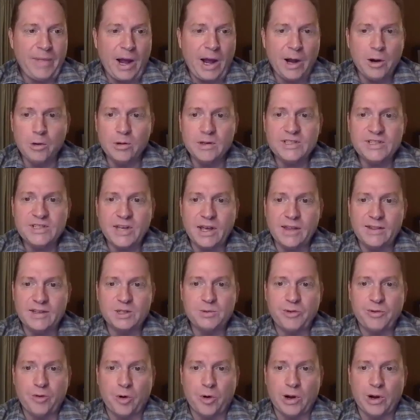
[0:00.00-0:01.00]
I always say
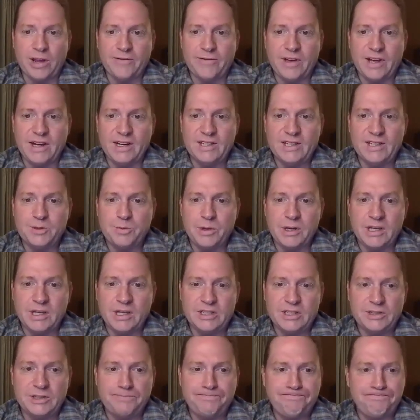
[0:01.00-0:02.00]
this before I give any
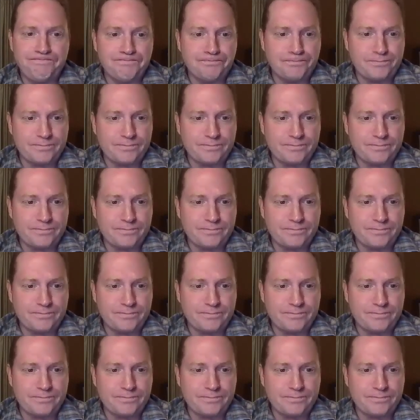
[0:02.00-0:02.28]
speech.